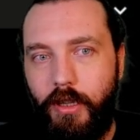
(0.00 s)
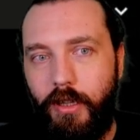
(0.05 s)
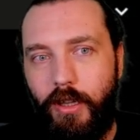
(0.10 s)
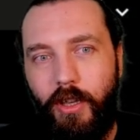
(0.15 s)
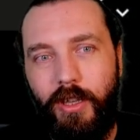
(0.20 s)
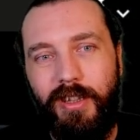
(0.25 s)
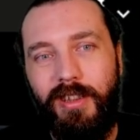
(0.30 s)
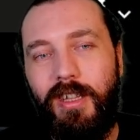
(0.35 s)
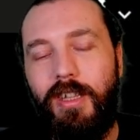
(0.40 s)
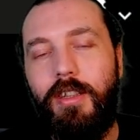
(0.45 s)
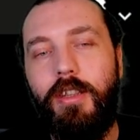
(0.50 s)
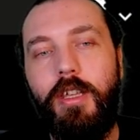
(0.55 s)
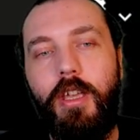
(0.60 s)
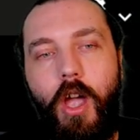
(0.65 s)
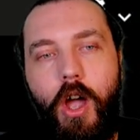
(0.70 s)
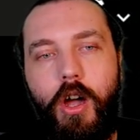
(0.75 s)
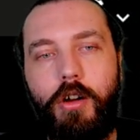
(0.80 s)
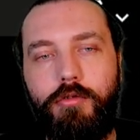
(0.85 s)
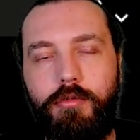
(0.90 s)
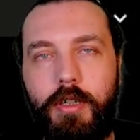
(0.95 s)
They
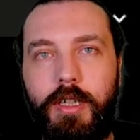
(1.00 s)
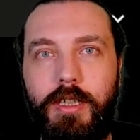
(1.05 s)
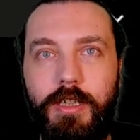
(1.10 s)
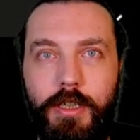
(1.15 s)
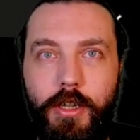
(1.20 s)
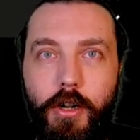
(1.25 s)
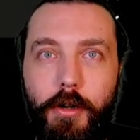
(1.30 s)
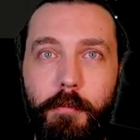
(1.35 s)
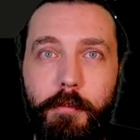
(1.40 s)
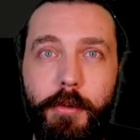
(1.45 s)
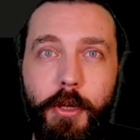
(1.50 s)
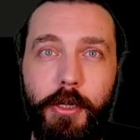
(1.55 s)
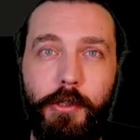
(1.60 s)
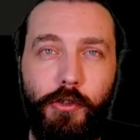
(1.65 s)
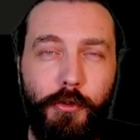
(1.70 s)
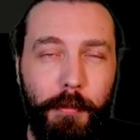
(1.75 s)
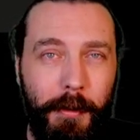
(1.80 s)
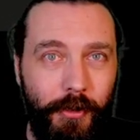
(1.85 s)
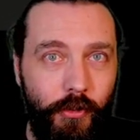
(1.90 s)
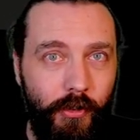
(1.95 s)
are really up there,
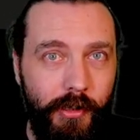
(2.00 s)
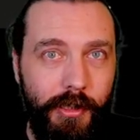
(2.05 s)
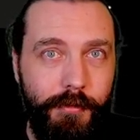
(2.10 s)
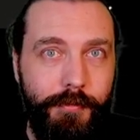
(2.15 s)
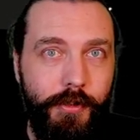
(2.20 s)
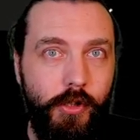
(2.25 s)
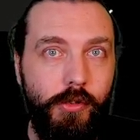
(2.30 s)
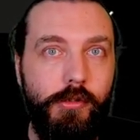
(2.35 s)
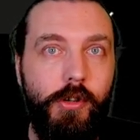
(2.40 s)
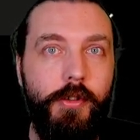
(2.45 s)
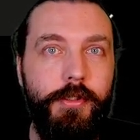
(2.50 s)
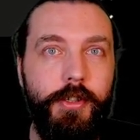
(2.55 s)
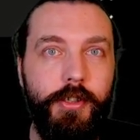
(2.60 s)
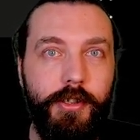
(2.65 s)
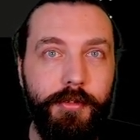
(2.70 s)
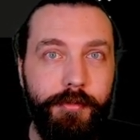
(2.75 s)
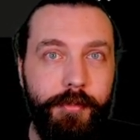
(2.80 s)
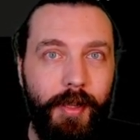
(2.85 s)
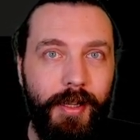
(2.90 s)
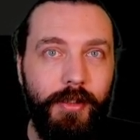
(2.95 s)
especially if you're on the
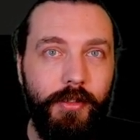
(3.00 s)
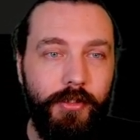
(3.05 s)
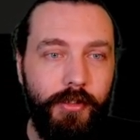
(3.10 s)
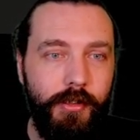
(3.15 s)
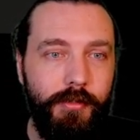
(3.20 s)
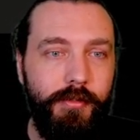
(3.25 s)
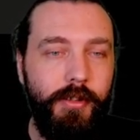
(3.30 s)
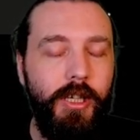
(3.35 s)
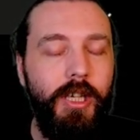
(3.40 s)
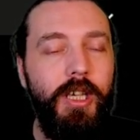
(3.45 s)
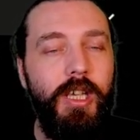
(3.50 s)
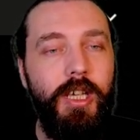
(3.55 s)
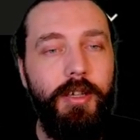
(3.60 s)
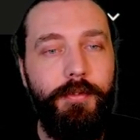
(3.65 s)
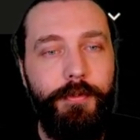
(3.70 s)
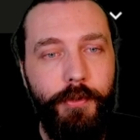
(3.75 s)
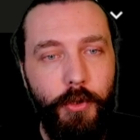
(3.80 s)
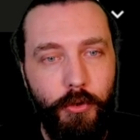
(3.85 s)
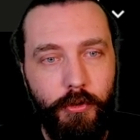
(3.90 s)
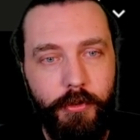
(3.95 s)
defensive.
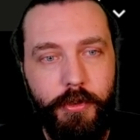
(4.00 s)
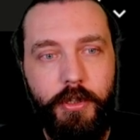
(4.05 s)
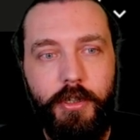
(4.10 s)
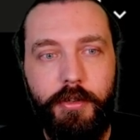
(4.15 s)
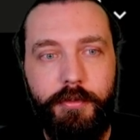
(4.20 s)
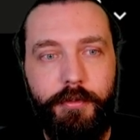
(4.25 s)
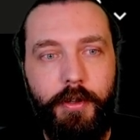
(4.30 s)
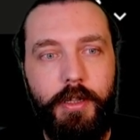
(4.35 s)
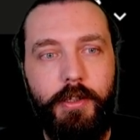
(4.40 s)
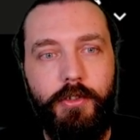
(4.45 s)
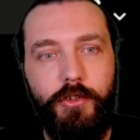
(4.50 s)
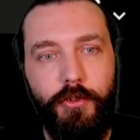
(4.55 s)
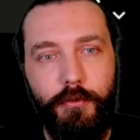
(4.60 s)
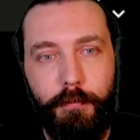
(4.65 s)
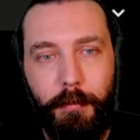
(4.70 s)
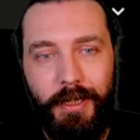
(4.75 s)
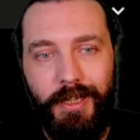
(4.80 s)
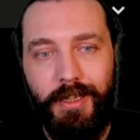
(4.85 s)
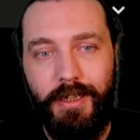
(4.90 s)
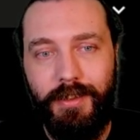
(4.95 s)
If you're on the
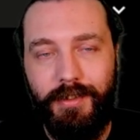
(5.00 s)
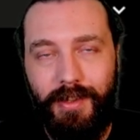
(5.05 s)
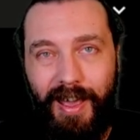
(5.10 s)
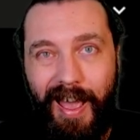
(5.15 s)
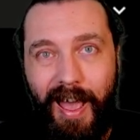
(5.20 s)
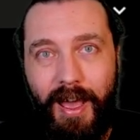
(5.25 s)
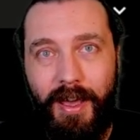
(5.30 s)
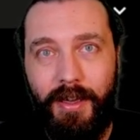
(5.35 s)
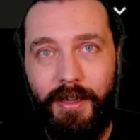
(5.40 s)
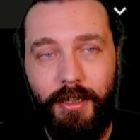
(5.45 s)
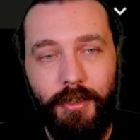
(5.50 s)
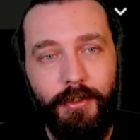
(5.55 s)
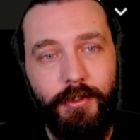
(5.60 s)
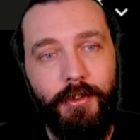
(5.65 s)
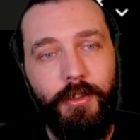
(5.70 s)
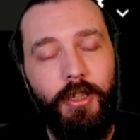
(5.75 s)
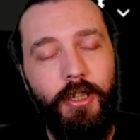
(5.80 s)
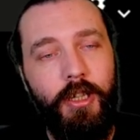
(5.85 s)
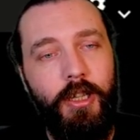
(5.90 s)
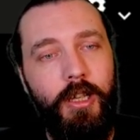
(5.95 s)
defensive being
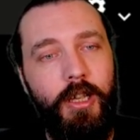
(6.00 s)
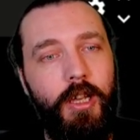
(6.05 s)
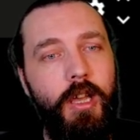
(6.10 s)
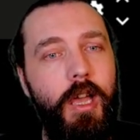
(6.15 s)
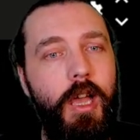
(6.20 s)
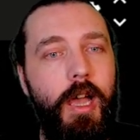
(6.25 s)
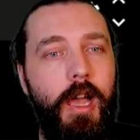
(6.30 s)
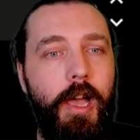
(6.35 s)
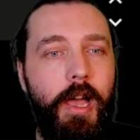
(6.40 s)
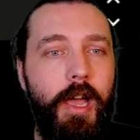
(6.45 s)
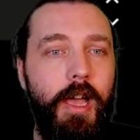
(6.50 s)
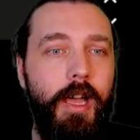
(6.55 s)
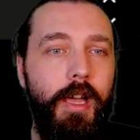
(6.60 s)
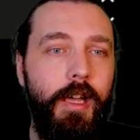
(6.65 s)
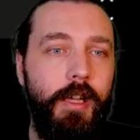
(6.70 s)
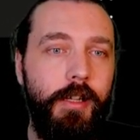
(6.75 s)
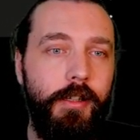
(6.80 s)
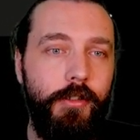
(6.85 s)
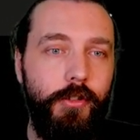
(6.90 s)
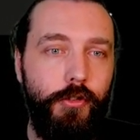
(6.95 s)
attacked
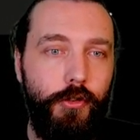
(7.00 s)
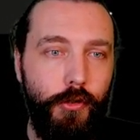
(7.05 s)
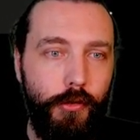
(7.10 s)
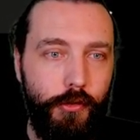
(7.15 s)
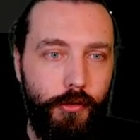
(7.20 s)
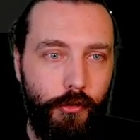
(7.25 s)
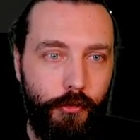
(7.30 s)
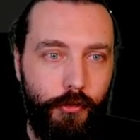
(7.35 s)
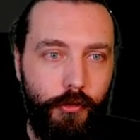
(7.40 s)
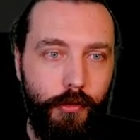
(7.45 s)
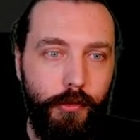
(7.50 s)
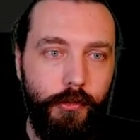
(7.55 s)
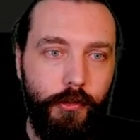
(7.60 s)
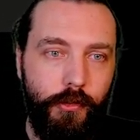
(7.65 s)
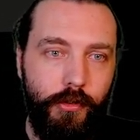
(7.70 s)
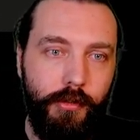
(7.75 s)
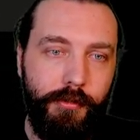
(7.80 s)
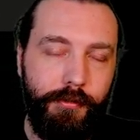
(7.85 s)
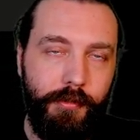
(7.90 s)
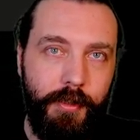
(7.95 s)
and you're just
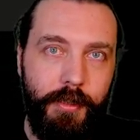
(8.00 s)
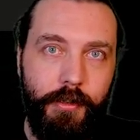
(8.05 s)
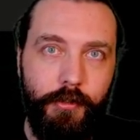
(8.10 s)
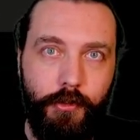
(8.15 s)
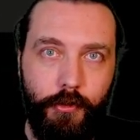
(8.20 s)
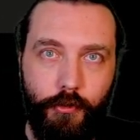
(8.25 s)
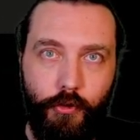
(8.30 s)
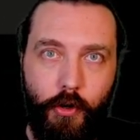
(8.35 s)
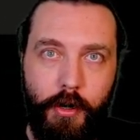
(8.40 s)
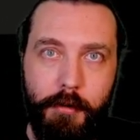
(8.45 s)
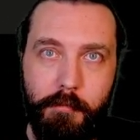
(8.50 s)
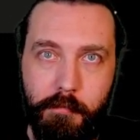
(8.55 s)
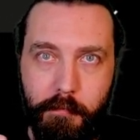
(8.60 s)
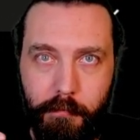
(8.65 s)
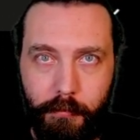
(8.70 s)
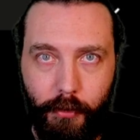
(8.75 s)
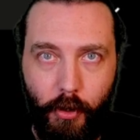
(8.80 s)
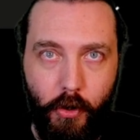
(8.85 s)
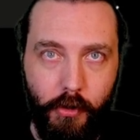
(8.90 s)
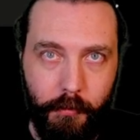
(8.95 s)
using your fleets to try and
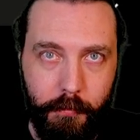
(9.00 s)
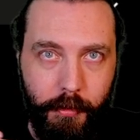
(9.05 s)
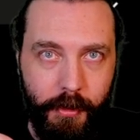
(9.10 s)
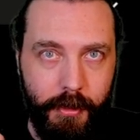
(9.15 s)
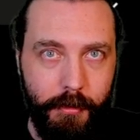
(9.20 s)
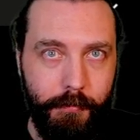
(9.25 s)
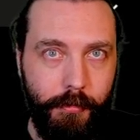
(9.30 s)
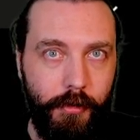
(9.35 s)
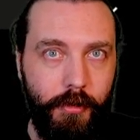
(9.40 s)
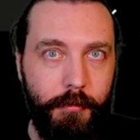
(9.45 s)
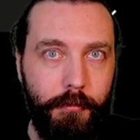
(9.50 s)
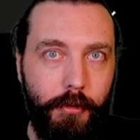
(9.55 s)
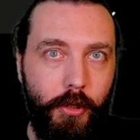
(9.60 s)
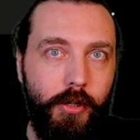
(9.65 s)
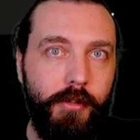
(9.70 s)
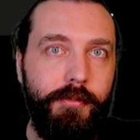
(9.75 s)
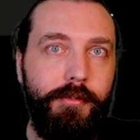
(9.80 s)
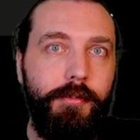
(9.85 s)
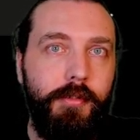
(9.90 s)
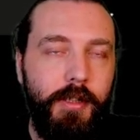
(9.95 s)
block people and
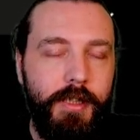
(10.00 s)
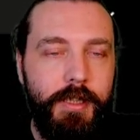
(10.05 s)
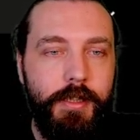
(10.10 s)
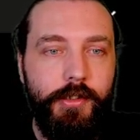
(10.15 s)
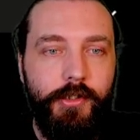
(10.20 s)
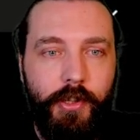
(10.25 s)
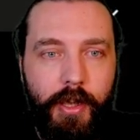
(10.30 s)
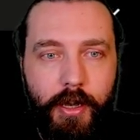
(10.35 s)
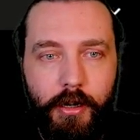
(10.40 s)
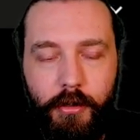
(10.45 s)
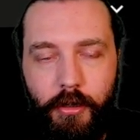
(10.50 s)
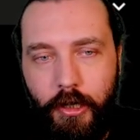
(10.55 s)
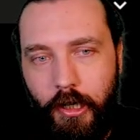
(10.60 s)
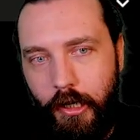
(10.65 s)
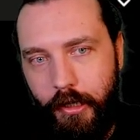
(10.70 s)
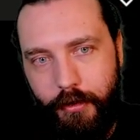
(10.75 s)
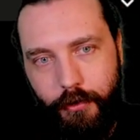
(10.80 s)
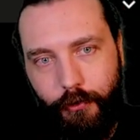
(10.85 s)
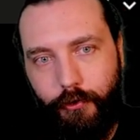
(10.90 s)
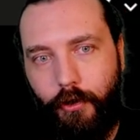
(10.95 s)
block fleets out,
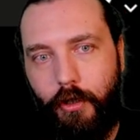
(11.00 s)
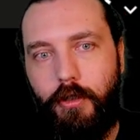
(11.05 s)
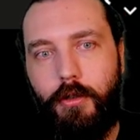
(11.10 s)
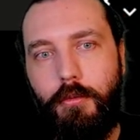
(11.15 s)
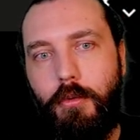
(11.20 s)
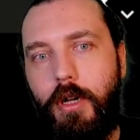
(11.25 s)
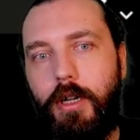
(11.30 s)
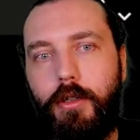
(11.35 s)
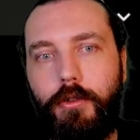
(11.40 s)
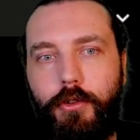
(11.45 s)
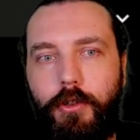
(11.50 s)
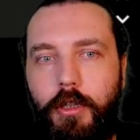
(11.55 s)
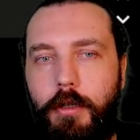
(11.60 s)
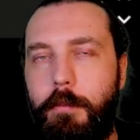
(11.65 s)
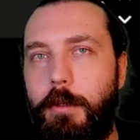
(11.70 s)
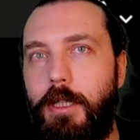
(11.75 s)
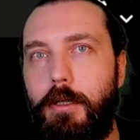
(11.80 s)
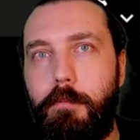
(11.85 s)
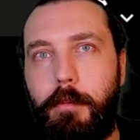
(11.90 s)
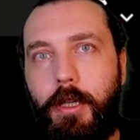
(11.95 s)
the Solar Whale is going to
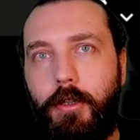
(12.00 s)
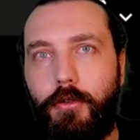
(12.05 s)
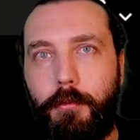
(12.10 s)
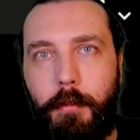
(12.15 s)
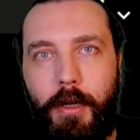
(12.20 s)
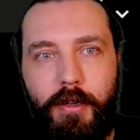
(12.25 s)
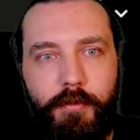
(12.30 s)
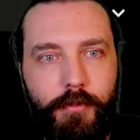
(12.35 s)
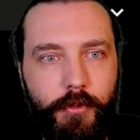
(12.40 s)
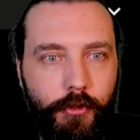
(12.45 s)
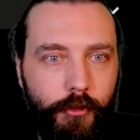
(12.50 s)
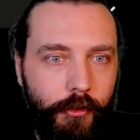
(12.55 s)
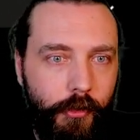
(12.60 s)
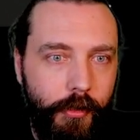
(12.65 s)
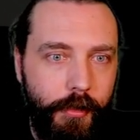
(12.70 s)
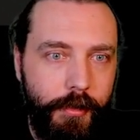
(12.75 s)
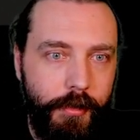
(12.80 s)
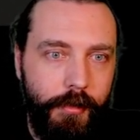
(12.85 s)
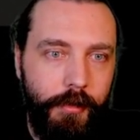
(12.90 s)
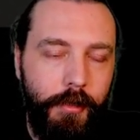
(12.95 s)
be your best bet for
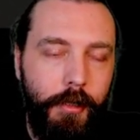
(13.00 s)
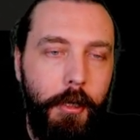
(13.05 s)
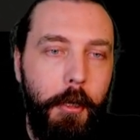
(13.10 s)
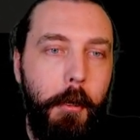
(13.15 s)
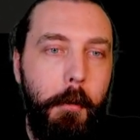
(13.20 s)
certain.